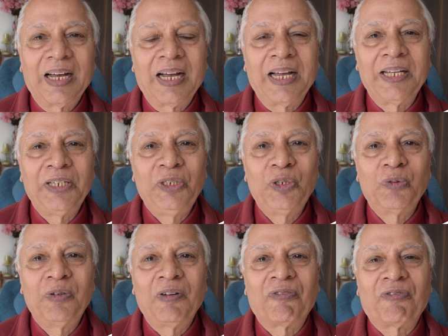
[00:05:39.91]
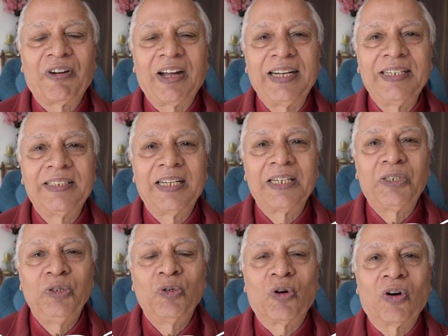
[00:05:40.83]
and you will find
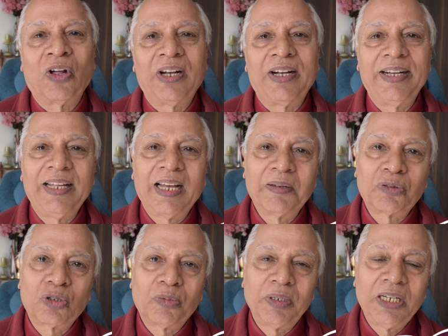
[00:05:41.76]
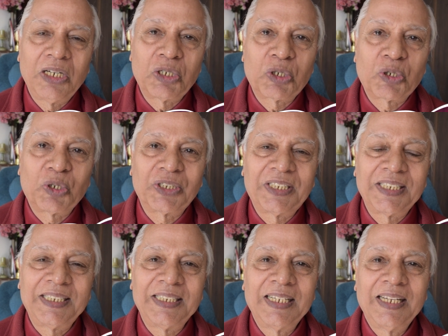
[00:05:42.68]
that you already have so many
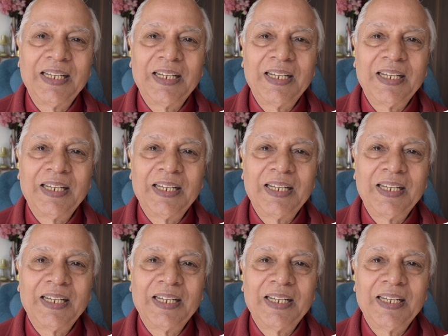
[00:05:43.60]
resources